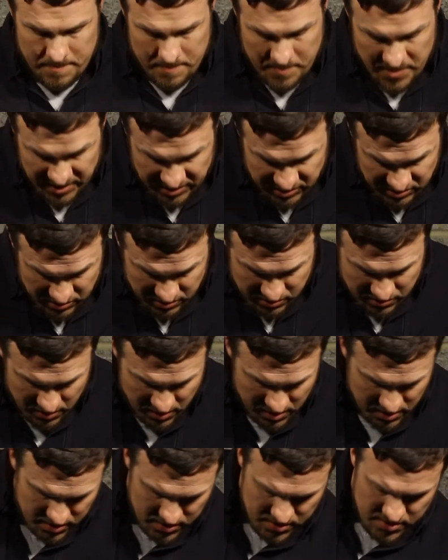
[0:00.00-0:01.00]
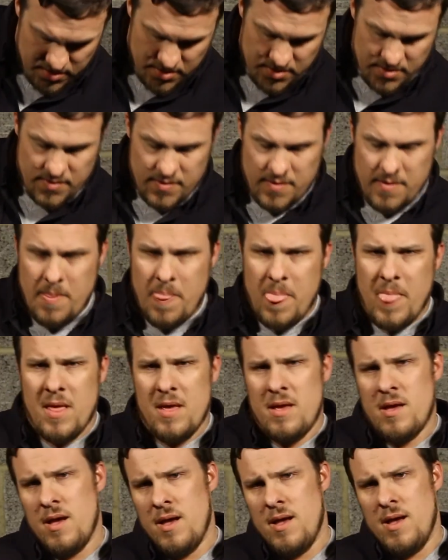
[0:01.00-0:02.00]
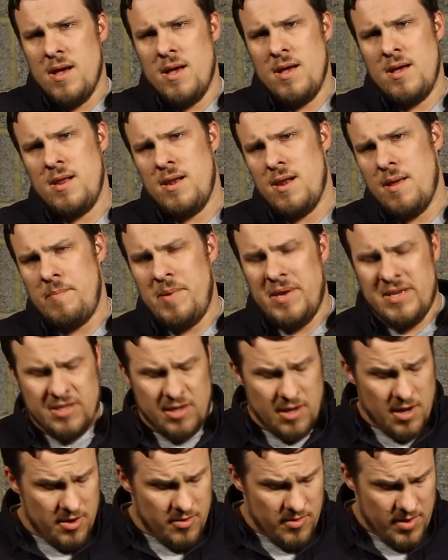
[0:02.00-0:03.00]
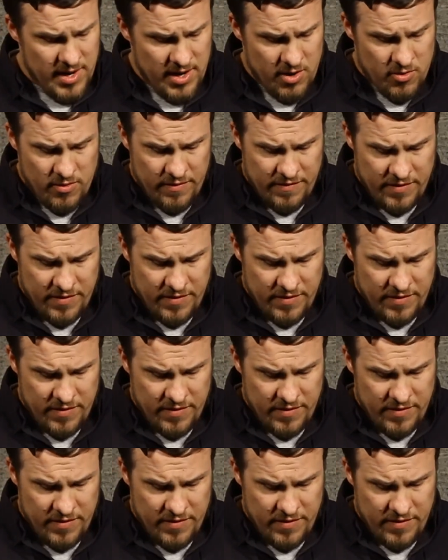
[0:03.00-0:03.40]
pistol on like pistol only, or